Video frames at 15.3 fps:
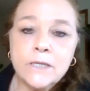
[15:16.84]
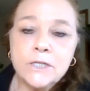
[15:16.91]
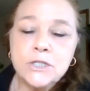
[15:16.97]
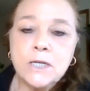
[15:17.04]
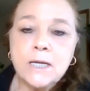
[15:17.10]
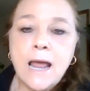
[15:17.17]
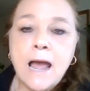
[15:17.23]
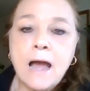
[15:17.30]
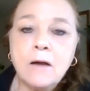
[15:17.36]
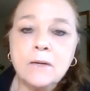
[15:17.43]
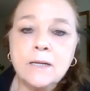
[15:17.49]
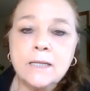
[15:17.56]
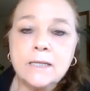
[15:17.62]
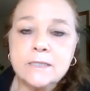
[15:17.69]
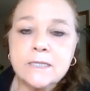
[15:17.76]
reaching
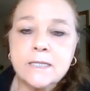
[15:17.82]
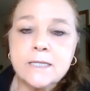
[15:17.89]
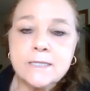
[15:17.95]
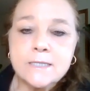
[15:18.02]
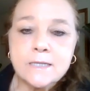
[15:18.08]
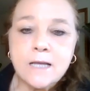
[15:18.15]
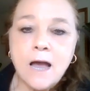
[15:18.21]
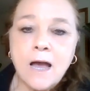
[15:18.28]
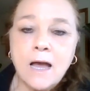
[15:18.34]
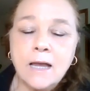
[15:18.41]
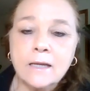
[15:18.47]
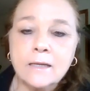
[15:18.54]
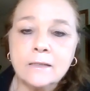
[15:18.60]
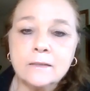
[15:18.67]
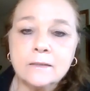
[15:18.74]
out into the
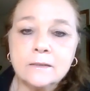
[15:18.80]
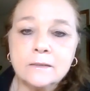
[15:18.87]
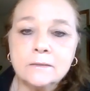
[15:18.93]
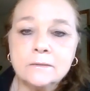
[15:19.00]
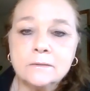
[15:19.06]
sky.